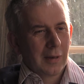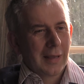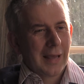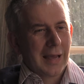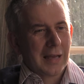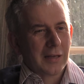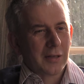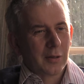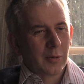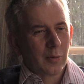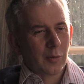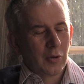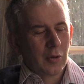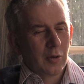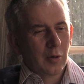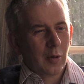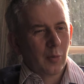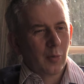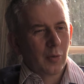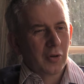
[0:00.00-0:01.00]
Yes, because
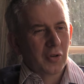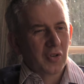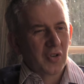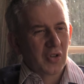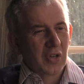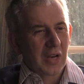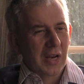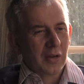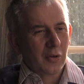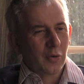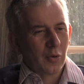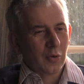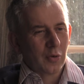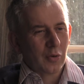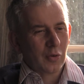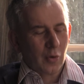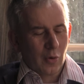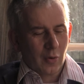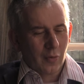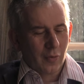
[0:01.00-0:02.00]
you don't want to say,
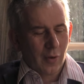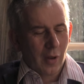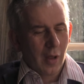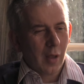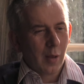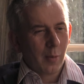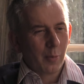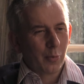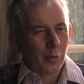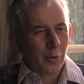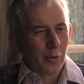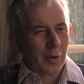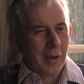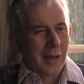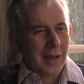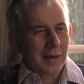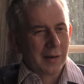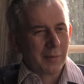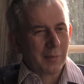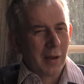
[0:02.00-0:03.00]
sort of, put your
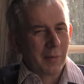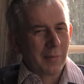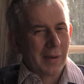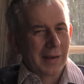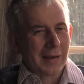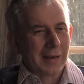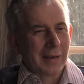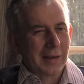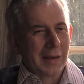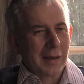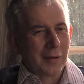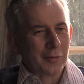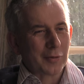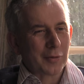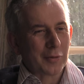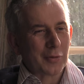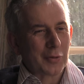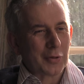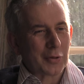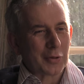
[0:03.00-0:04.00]
hand in my bank account.
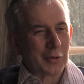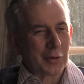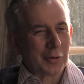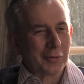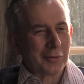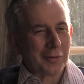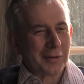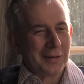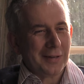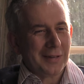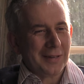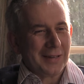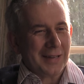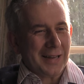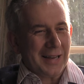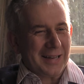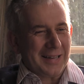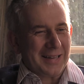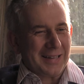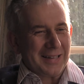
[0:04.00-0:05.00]
So
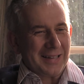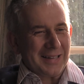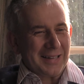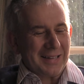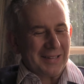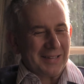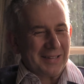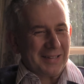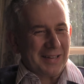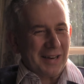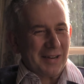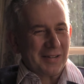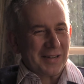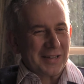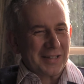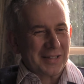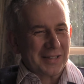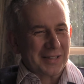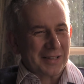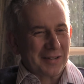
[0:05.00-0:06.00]
exactly. You don't
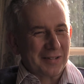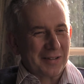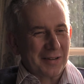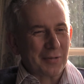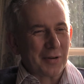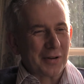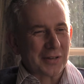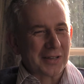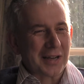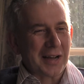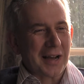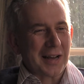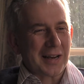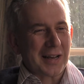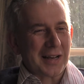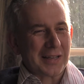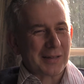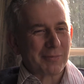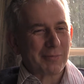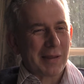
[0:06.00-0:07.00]
necessarily want to
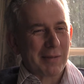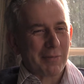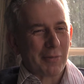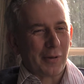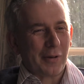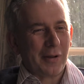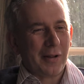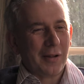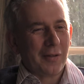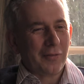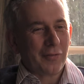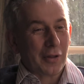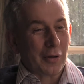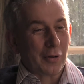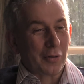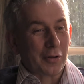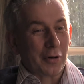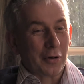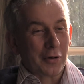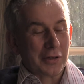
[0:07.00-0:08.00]
highlight to people the
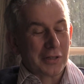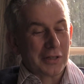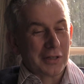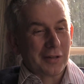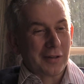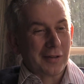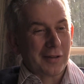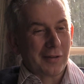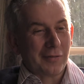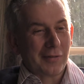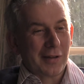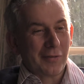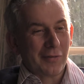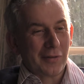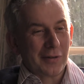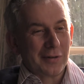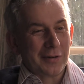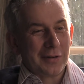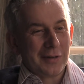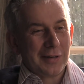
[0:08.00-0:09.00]
authority that they've given